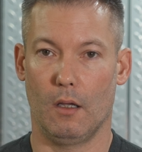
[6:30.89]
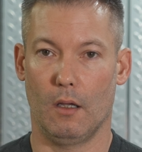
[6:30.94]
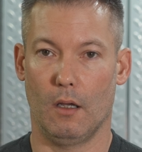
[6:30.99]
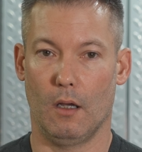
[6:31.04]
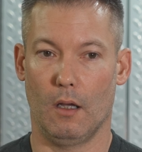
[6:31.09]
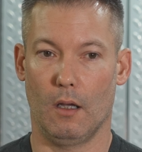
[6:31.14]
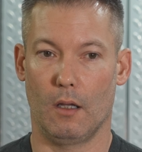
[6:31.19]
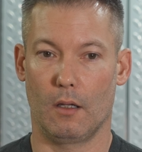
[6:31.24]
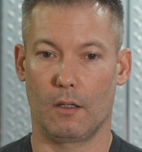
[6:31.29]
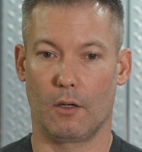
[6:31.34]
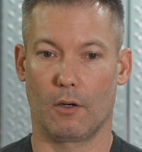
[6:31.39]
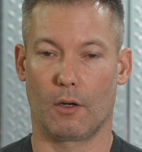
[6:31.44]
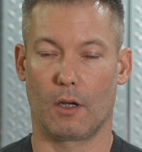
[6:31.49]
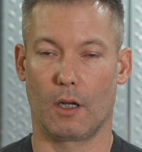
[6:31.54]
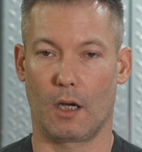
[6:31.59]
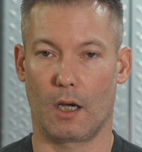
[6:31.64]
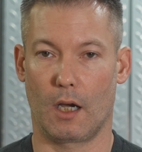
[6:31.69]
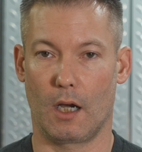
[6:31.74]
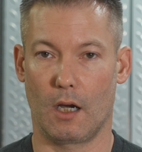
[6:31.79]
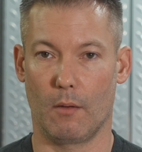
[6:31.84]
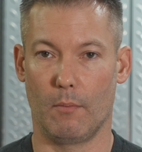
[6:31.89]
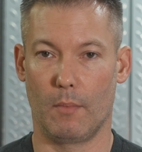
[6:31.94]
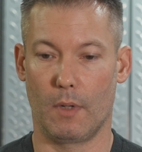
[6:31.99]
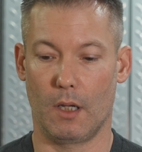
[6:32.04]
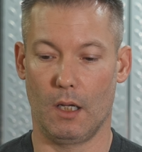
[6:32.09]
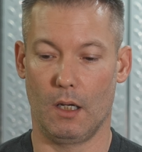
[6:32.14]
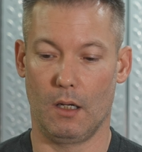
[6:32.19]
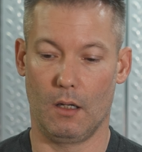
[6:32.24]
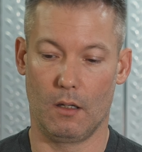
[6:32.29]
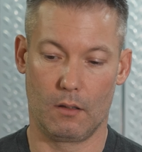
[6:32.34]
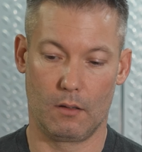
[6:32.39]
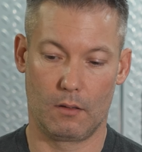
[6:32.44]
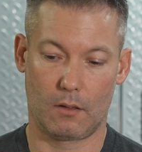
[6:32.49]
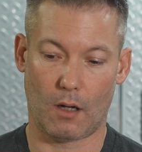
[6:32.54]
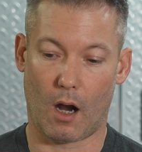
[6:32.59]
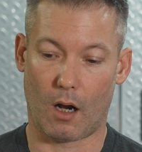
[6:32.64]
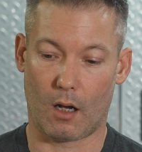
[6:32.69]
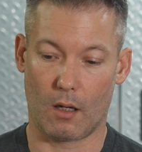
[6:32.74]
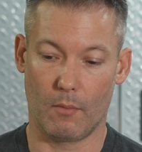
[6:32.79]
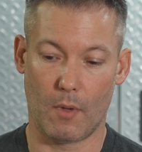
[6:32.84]
uh, you're going to hear me
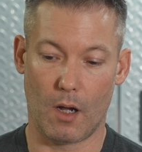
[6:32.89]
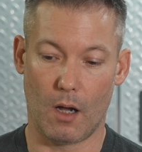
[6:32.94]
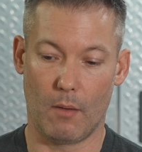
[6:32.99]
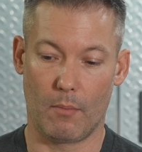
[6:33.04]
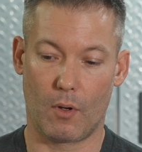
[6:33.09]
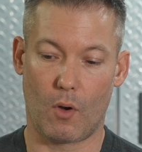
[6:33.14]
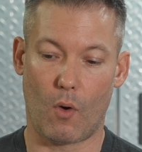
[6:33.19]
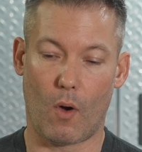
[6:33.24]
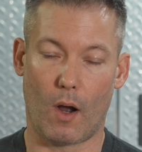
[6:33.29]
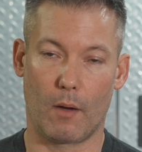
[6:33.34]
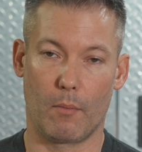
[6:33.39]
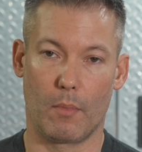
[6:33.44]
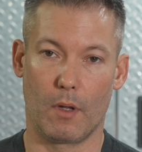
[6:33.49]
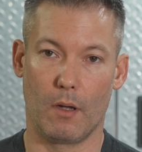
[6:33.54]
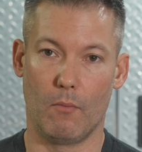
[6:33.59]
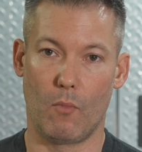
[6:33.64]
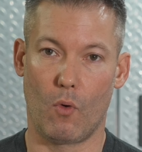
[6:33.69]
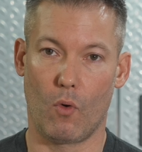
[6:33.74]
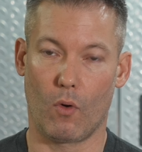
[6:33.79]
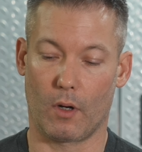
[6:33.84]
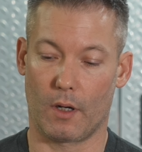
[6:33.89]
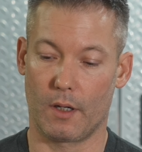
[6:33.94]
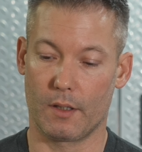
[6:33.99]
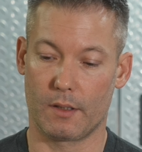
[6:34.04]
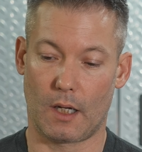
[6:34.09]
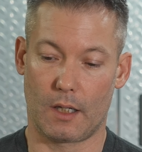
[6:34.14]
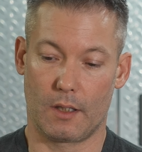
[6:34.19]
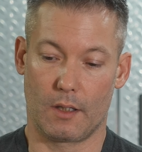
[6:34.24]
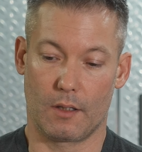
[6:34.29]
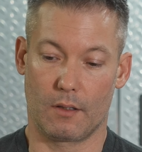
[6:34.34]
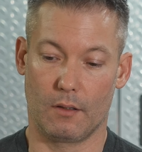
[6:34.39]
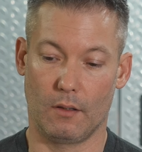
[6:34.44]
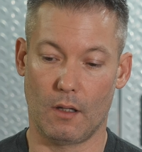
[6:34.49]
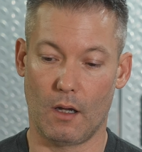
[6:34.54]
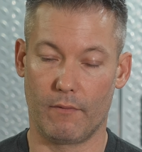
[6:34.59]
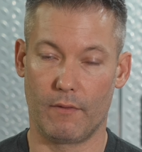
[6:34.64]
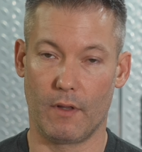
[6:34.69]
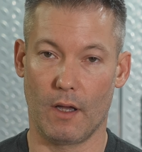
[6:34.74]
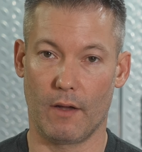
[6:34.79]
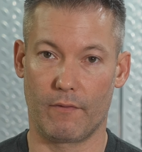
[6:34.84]
talk them up quite a bit more because I just
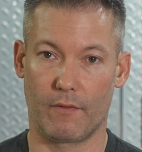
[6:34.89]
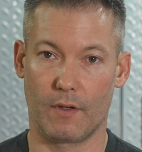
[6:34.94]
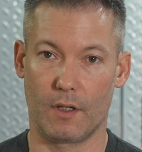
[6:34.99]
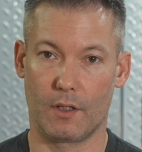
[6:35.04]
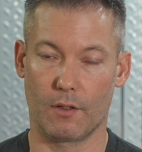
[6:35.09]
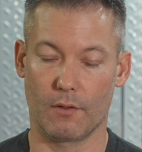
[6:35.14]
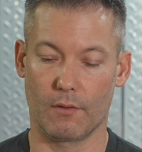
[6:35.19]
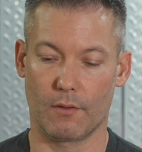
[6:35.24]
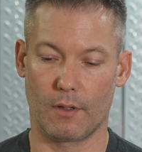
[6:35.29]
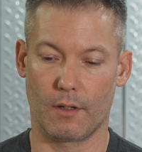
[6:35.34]
love that feature.